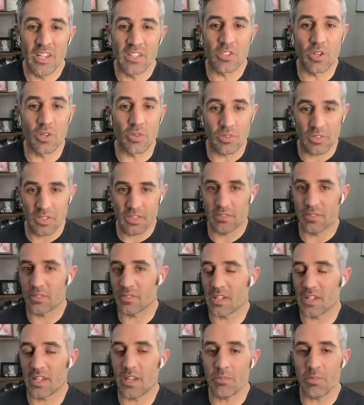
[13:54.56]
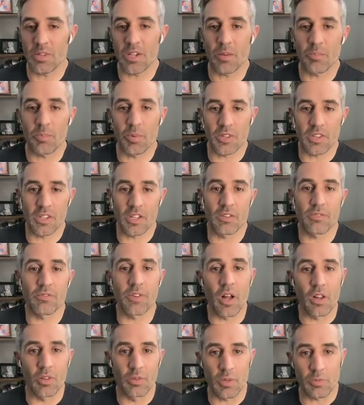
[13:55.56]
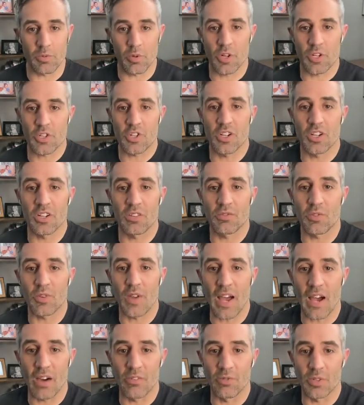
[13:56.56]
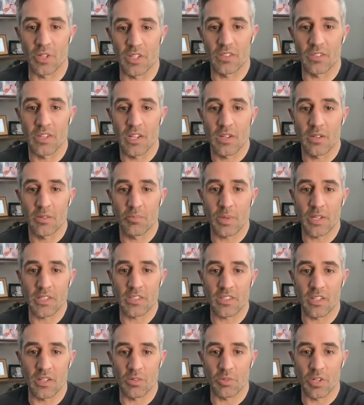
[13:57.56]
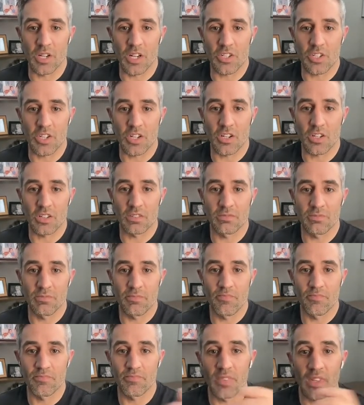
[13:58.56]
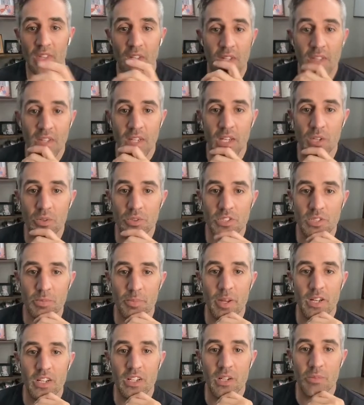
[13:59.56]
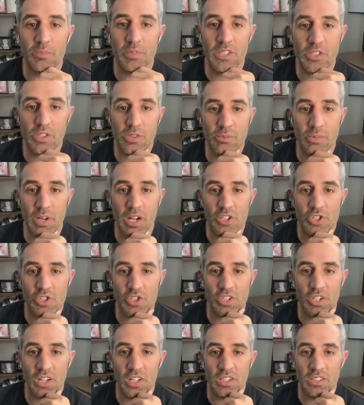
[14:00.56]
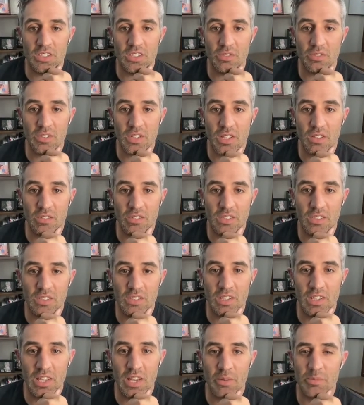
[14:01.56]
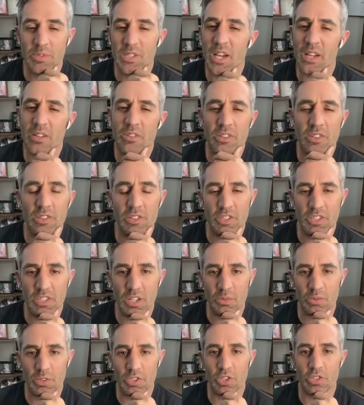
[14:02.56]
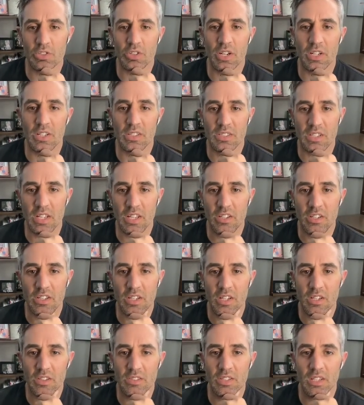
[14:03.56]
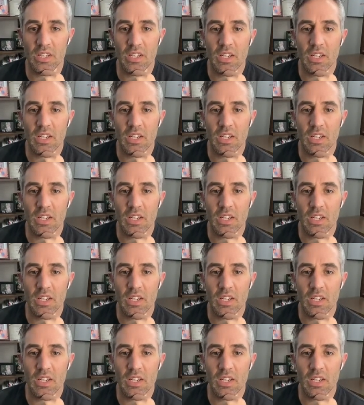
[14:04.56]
So hit me up with a follow up question if you have one based on what I shared. He was depending on me too much, jealous of even celebs. I don't understand what you're trying to say there, Kels.